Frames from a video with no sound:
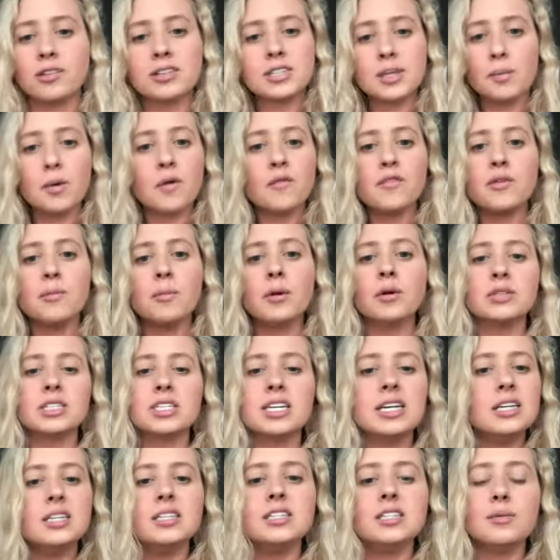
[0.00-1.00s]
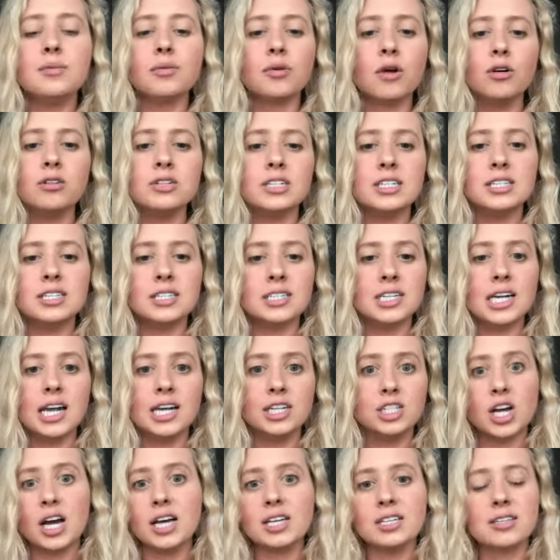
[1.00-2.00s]
some of the most easy proteins to
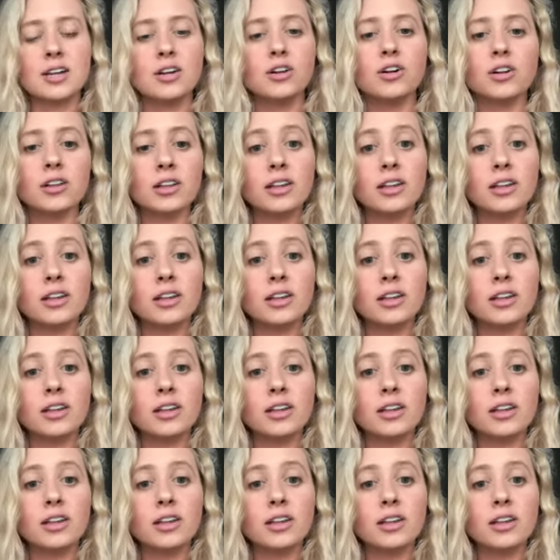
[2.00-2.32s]
digest and your